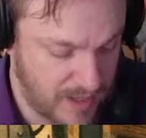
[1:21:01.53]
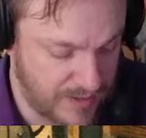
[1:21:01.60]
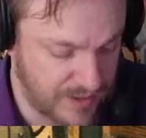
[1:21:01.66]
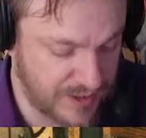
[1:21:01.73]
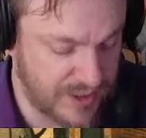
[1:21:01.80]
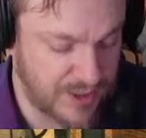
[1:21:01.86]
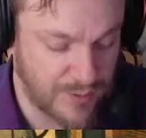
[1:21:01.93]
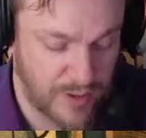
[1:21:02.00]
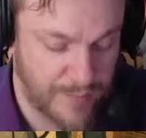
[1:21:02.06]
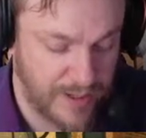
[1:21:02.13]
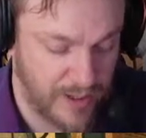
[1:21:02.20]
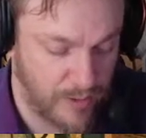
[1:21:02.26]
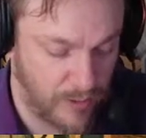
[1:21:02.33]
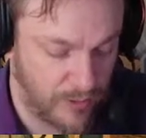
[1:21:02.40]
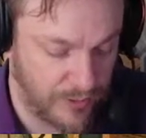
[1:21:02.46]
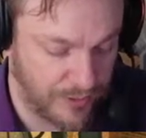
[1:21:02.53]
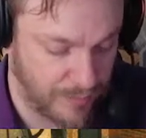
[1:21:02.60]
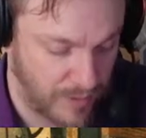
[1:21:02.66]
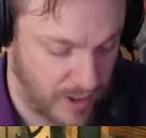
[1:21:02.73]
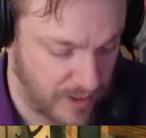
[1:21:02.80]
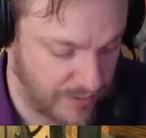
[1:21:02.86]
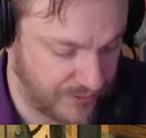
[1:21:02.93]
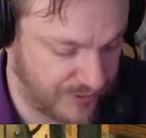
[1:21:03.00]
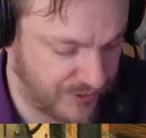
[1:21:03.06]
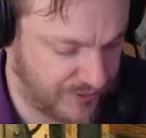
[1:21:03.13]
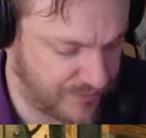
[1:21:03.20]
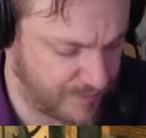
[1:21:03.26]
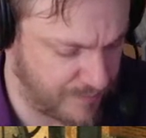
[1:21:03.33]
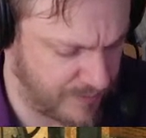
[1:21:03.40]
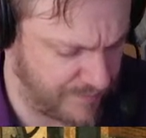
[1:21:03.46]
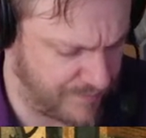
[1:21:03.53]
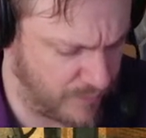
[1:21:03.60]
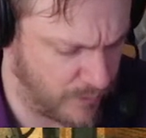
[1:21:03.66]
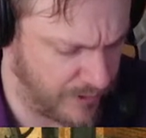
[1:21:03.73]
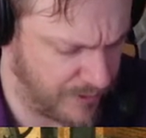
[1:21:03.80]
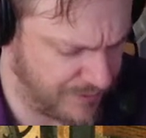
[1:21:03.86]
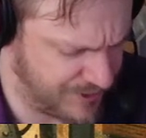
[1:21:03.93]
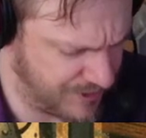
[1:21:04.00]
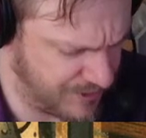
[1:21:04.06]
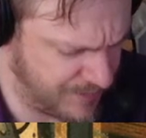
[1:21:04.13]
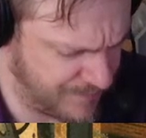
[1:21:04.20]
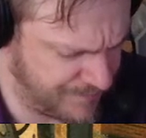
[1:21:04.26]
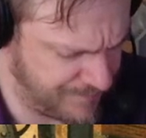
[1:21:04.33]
This is one of my older models. This is from like 4 years ago.